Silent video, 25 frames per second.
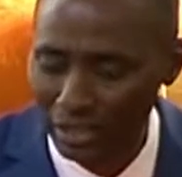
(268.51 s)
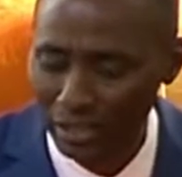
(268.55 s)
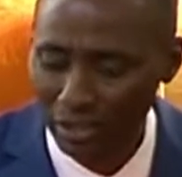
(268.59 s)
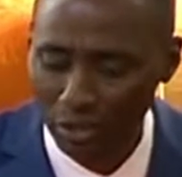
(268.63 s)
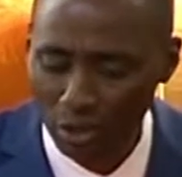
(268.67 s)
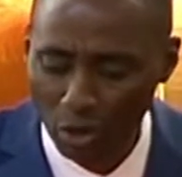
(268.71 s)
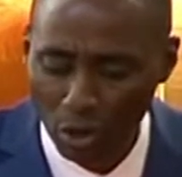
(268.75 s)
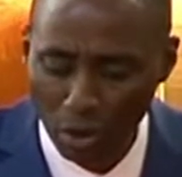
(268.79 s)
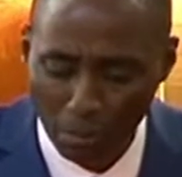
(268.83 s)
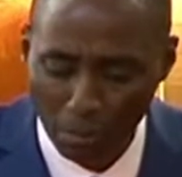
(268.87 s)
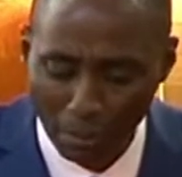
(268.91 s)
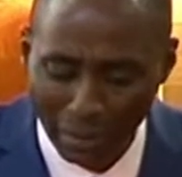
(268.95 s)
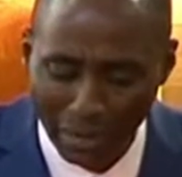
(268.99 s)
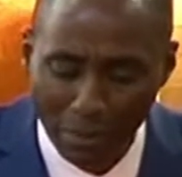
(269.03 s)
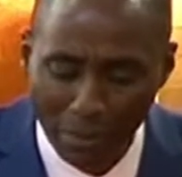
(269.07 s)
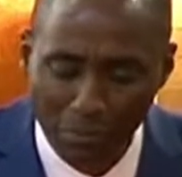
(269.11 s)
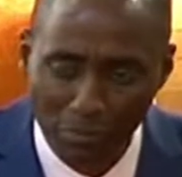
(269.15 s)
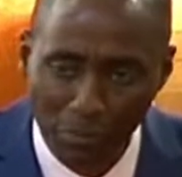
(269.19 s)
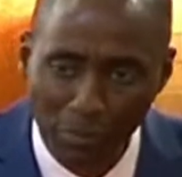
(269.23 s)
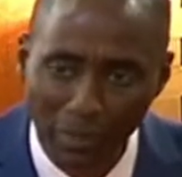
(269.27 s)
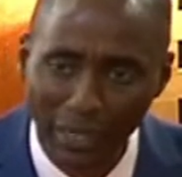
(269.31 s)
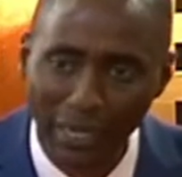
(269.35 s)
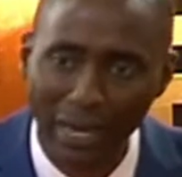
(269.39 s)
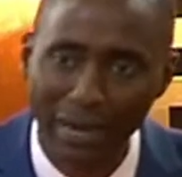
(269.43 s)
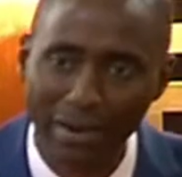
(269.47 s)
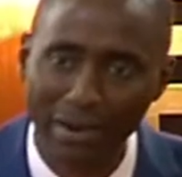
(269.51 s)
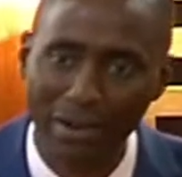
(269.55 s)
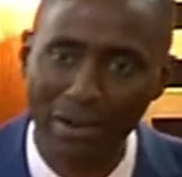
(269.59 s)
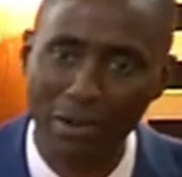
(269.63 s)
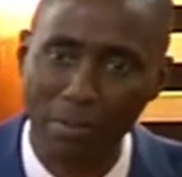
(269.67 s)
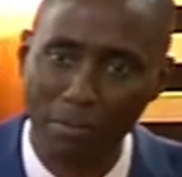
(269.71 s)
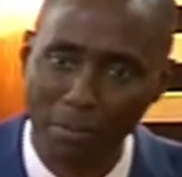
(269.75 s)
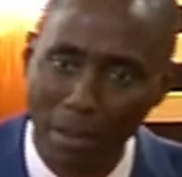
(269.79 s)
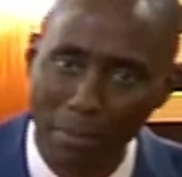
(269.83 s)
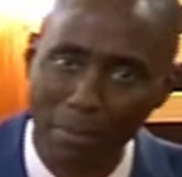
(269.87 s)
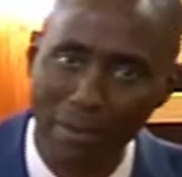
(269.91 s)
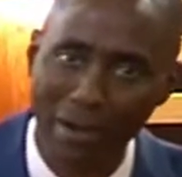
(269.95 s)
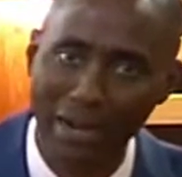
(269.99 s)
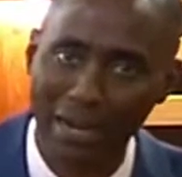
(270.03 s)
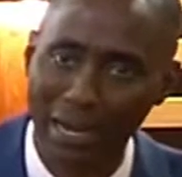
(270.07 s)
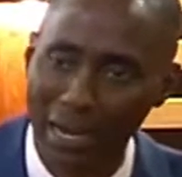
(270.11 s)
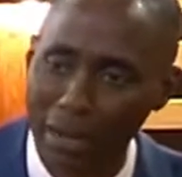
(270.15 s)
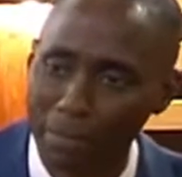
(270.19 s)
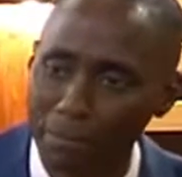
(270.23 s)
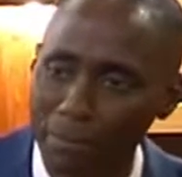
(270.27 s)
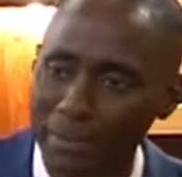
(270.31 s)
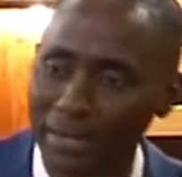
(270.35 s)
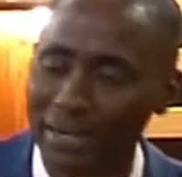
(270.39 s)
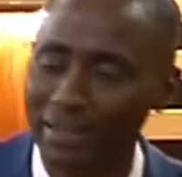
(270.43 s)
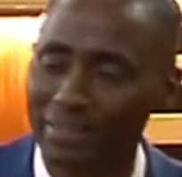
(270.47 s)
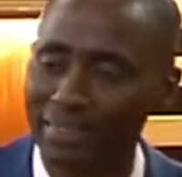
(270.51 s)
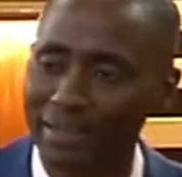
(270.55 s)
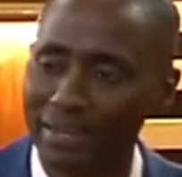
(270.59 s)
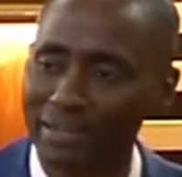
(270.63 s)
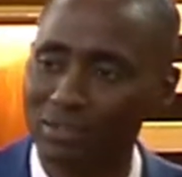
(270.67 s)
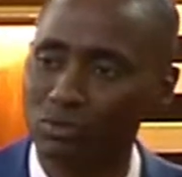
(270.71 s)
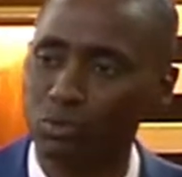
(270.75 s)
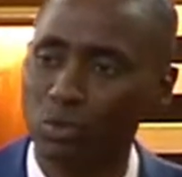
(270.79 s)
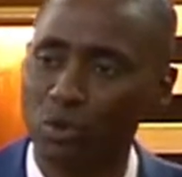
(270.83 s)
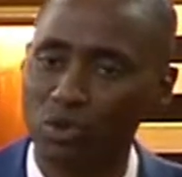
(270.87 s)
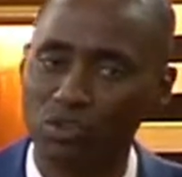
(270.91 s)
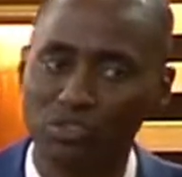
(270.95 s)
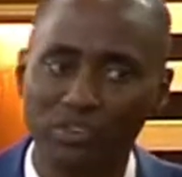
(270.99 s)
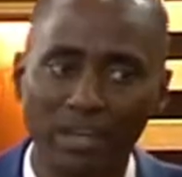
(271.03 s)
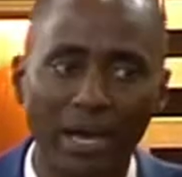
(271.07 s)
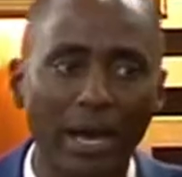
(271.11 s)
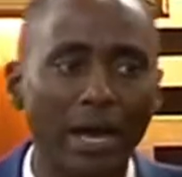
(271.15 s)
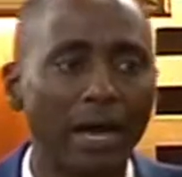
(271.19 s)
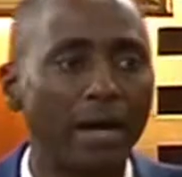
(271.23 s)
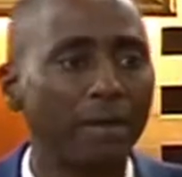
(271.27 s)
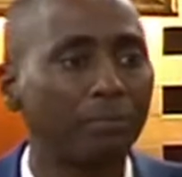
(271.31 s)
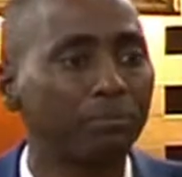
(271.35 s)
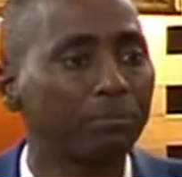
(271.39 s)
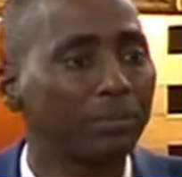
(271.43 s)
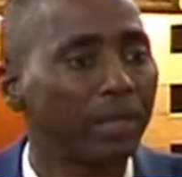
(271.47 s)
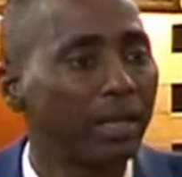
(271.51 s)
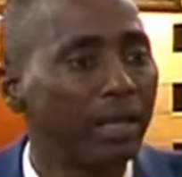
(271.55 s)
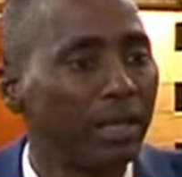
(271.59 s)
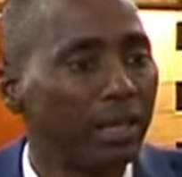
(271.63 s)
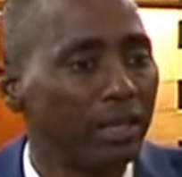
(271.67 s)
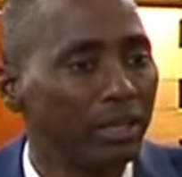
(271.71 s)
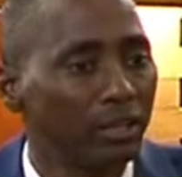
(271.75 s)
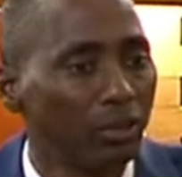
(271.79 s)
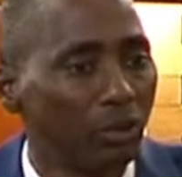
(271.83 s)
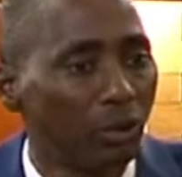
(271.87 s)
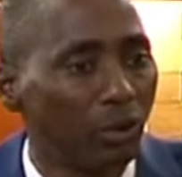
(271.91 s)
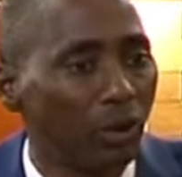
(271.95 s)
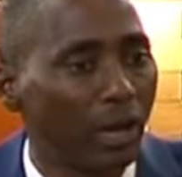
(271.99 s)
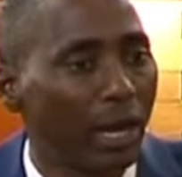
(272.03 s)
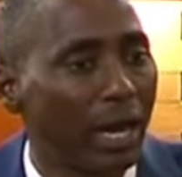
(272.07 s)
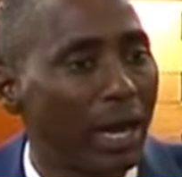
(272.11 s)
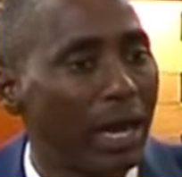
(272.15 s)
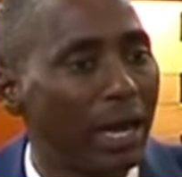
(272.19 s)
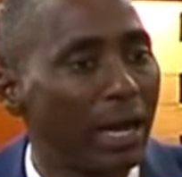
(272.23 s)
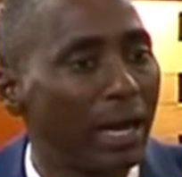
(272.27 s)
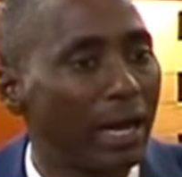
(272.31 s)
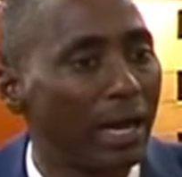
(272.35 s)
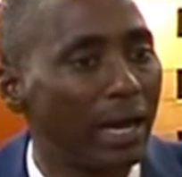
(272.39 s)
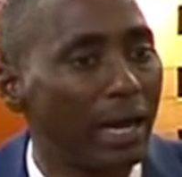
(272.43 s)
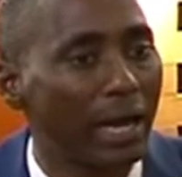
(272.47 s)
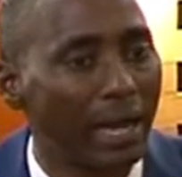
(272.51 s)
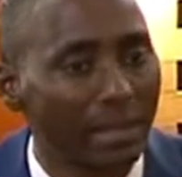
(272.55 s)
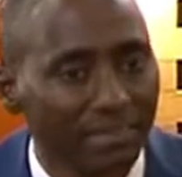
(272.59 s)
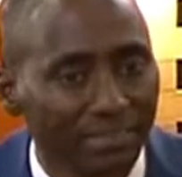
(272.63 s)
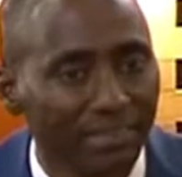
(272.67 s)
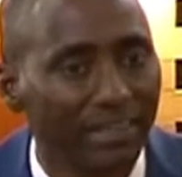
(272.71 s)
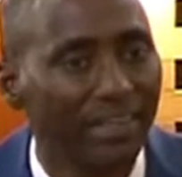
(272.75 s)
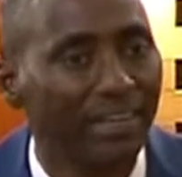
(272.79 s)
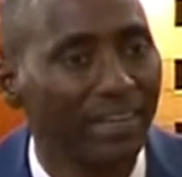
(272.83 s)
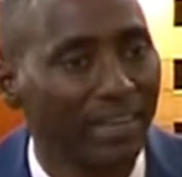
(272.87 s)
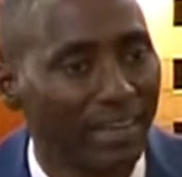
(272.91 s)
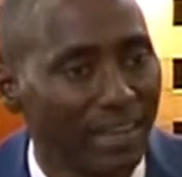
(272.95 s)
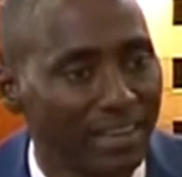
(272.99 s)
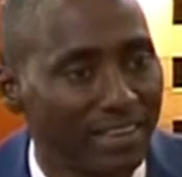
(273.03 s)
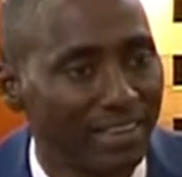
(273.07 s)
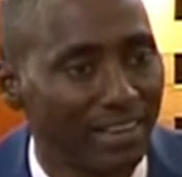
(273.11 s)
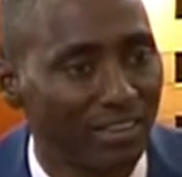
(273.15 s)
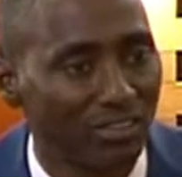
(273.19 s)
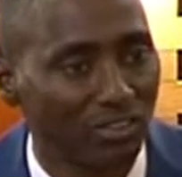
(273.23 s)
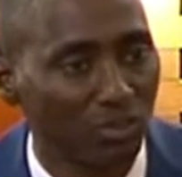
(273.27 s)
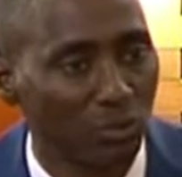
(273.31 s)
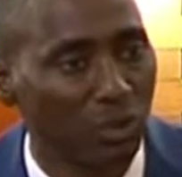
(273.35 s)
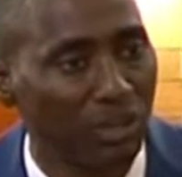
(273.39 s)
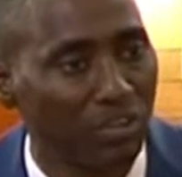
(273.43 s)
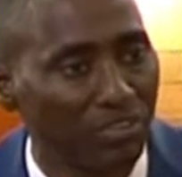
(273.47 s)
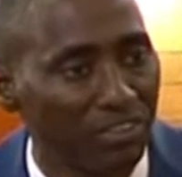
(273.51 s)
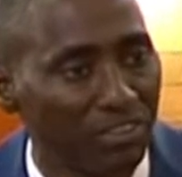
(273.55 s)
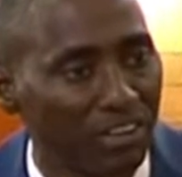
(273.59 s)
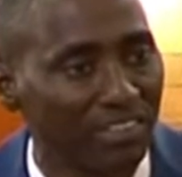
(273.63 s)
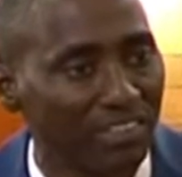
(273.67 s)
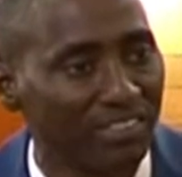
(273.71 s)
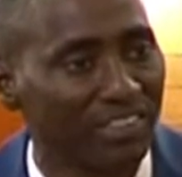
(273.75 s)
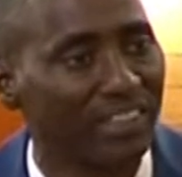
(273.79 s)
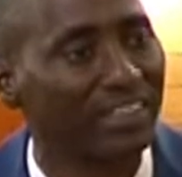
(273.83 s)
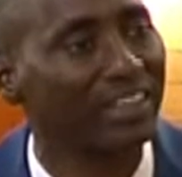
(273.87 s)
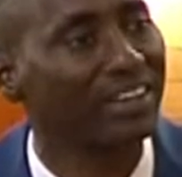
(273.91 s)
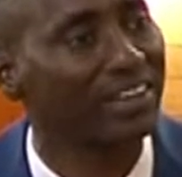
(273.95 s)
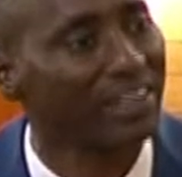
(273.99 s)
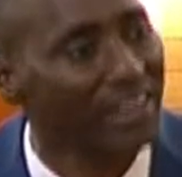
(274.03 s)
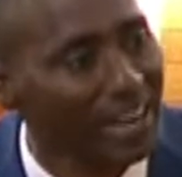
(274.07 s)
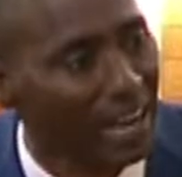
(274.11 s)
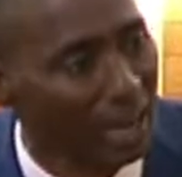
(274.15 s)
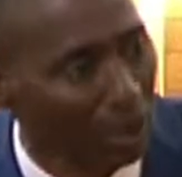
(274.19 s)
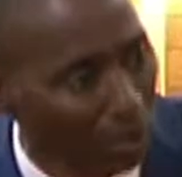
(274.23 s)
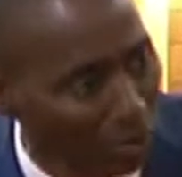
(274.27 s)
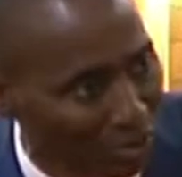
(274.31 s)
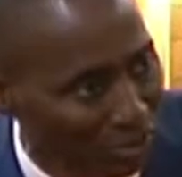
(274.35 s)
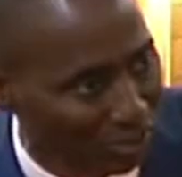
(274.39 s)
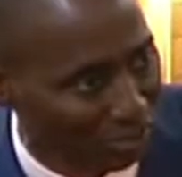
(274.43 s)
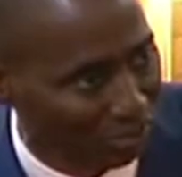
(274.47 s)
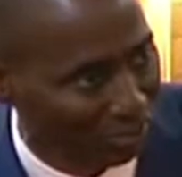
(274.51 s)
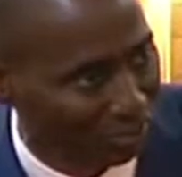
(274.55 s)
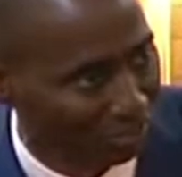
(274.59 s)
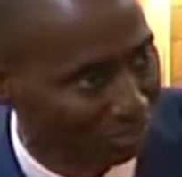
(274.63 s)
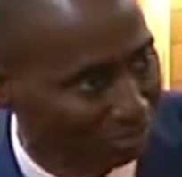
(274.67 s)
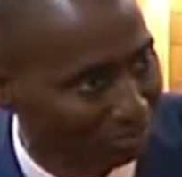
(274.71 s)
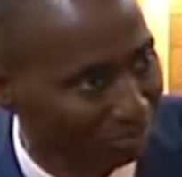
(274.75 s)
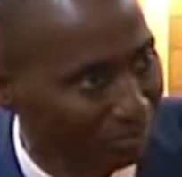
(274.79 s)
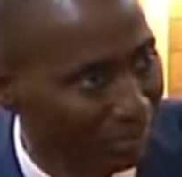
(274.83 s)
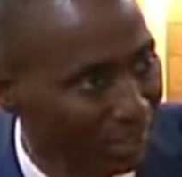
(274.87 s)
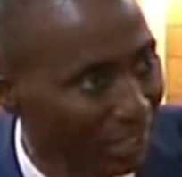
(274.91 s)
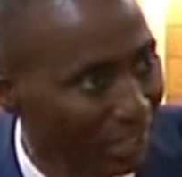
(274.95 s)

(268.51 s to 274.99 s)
You know, Madam Speaker, I remember a company that was, uh, you know, uh, asking Kenyans to invest in greenhouses.